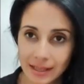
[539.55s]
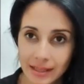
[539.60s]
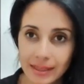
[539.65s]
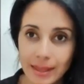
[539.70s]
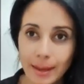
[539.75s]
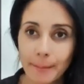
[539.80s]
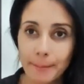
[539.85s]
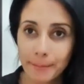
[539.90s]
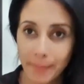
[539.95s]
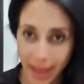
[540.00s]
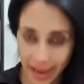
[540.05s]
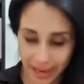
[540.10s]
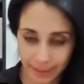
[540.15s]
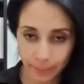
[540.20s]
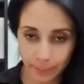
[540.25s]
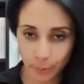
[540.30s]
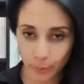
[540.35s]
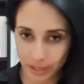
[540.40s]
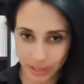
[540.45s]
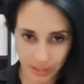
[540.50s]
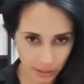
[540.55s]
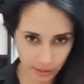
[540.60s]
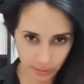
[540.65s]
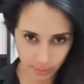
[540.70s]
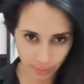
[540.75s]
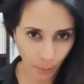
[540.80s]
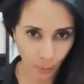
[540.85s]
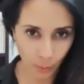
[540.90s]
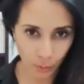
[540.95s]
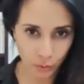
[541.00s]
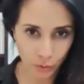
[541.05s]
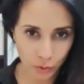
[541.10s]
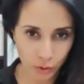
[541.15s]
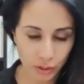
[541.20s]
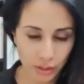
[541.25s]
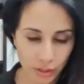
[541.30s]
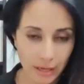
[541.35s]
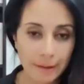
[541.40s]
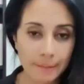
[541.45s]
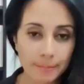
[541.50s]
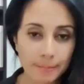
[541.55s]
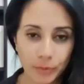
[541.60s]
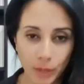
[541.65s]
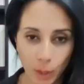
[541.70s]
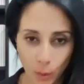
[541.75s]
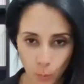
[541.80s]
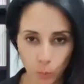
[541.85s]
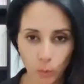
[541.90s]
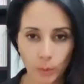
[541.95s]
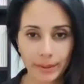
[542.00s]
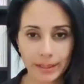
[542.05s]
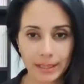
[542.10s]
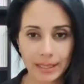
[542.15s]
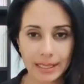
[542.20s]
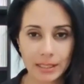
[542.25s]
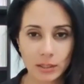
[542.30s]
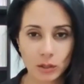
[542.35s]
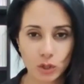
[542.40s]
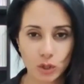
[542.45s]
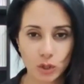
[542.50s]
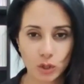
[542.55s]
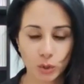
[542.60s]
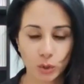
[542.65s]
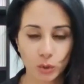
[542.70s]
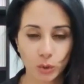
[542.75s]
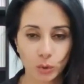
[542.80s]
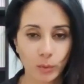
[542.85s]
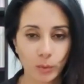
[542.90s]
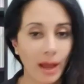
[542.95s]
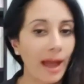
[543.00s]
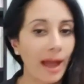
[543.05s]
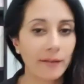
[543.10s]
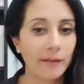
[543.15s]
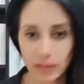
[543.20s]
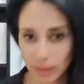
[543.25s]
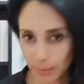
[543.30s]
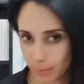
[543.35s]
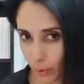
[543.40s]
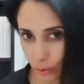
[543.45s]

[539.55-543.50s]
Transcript: that may predispose a woman into having